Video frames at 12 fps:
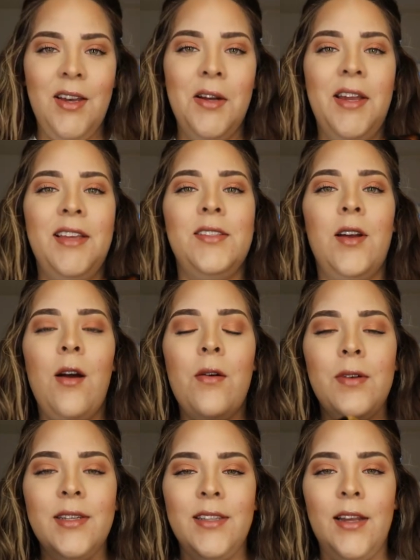Okay, so I
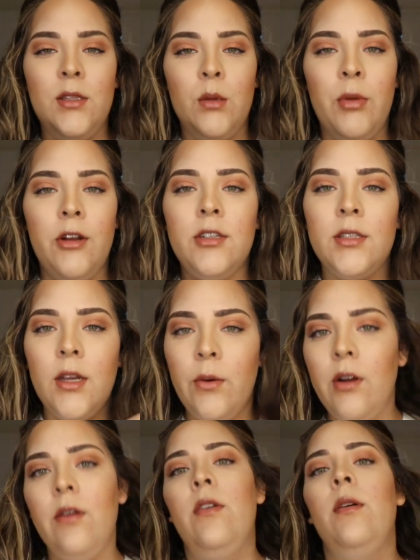always like to purchase like
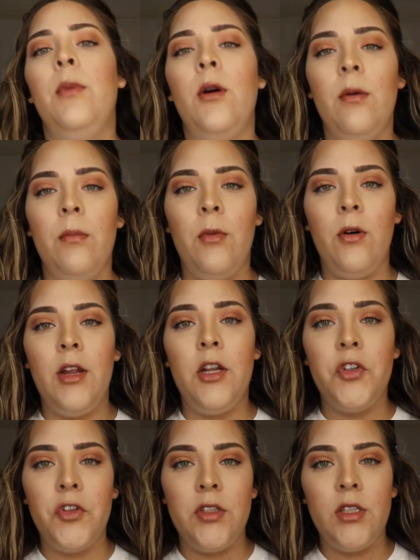one of her more more
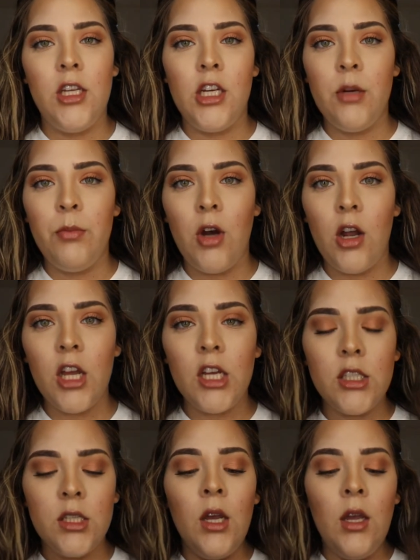interesting
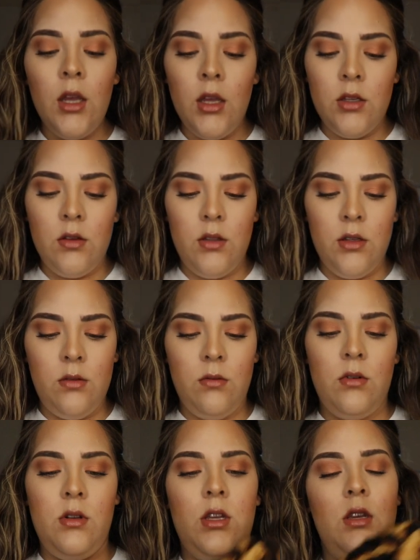products. So this
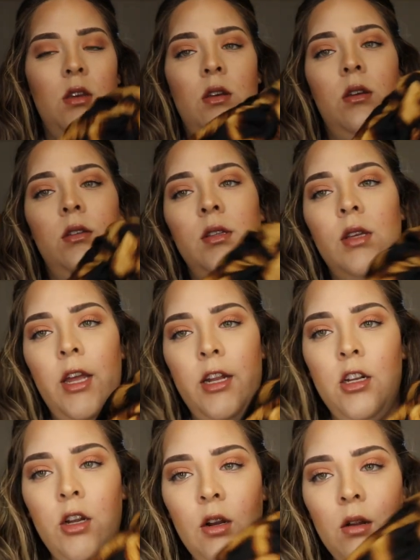one is a
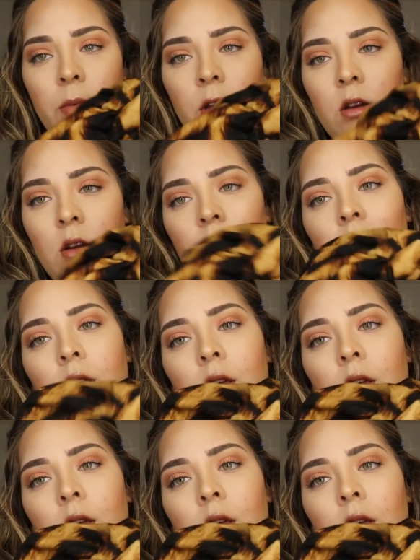turban.